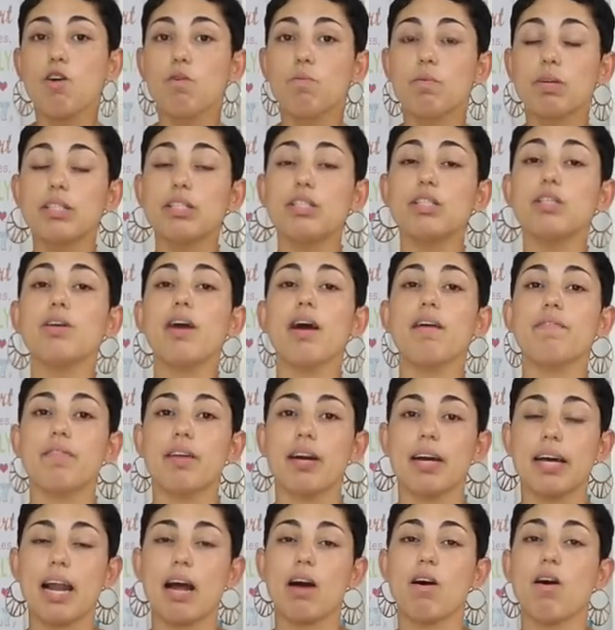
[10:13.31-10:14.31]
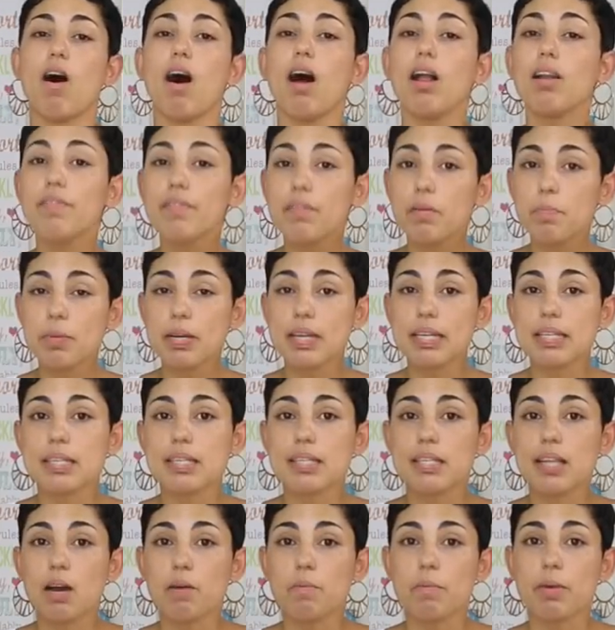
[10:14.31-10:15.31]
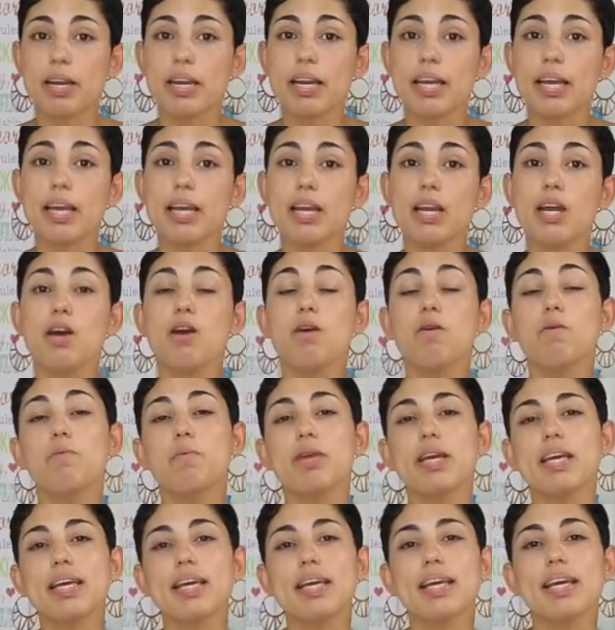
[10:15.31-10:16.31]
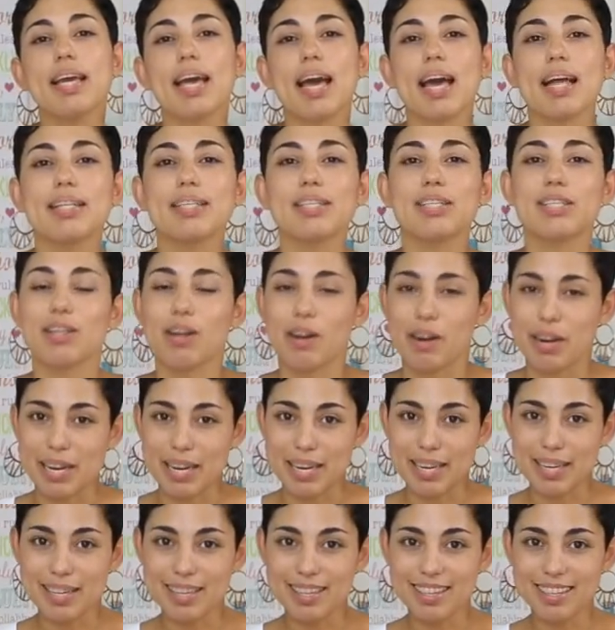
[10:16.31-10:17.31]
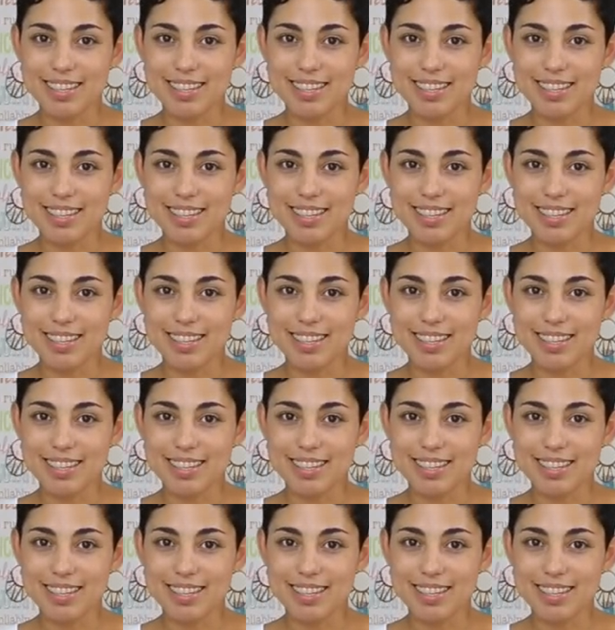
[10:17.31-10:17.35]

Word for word: once you have cut out all of the pieces that we need, we can get started.